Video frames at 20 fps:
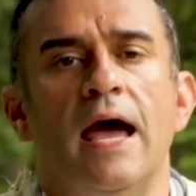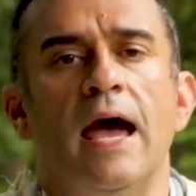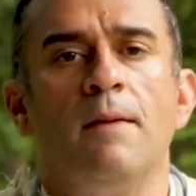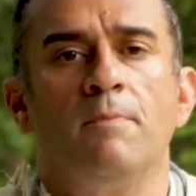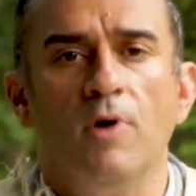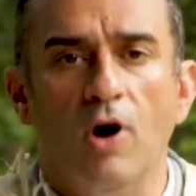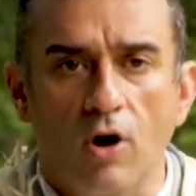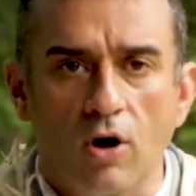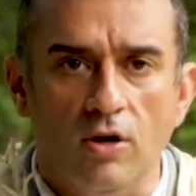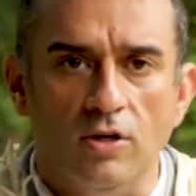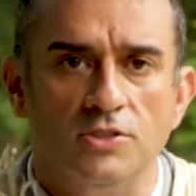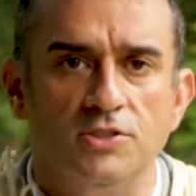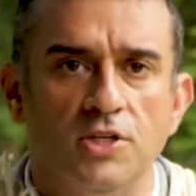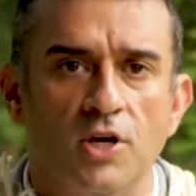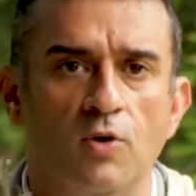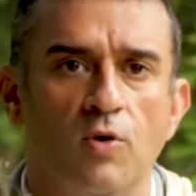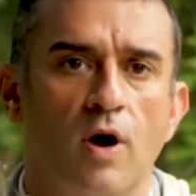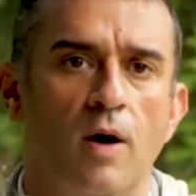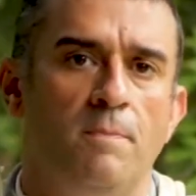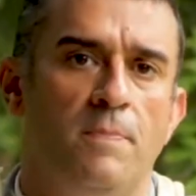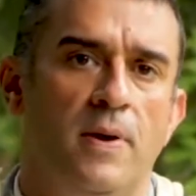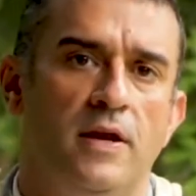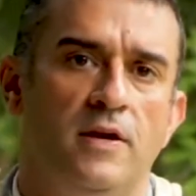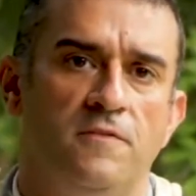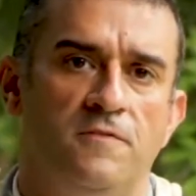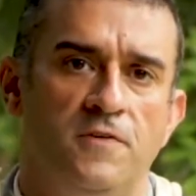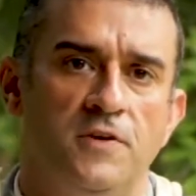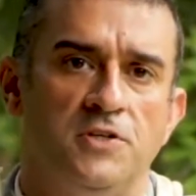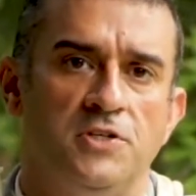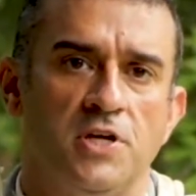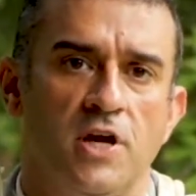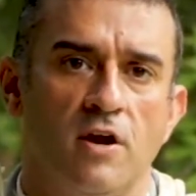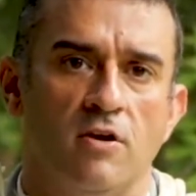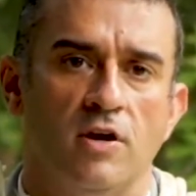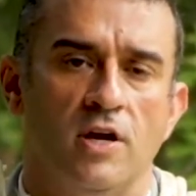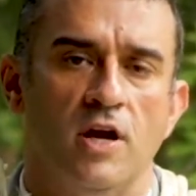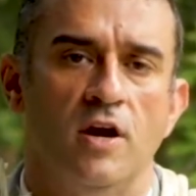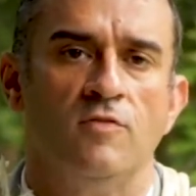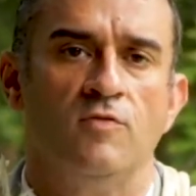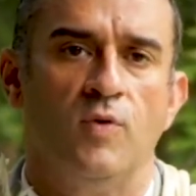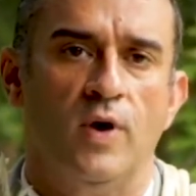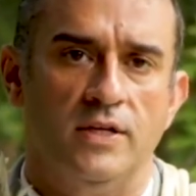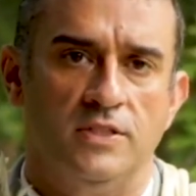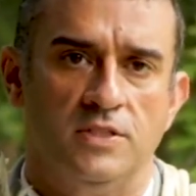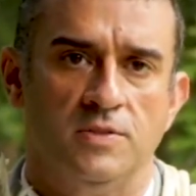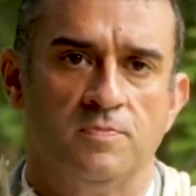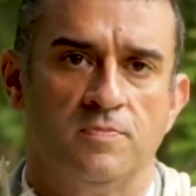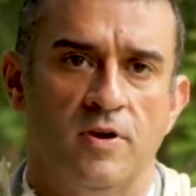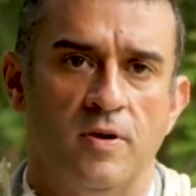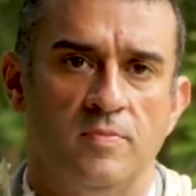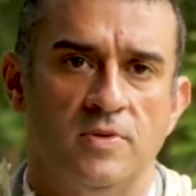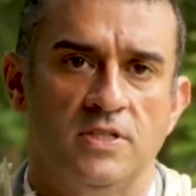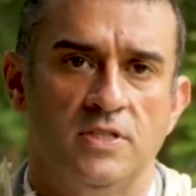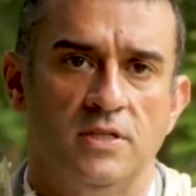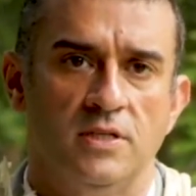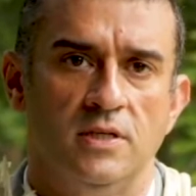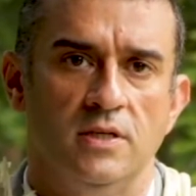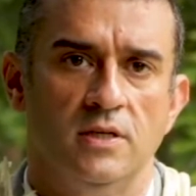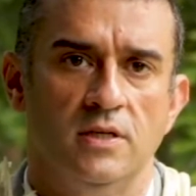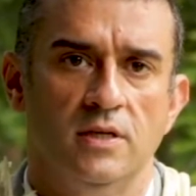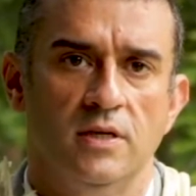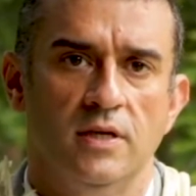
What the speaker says: am also a beneficiary of white supremacy.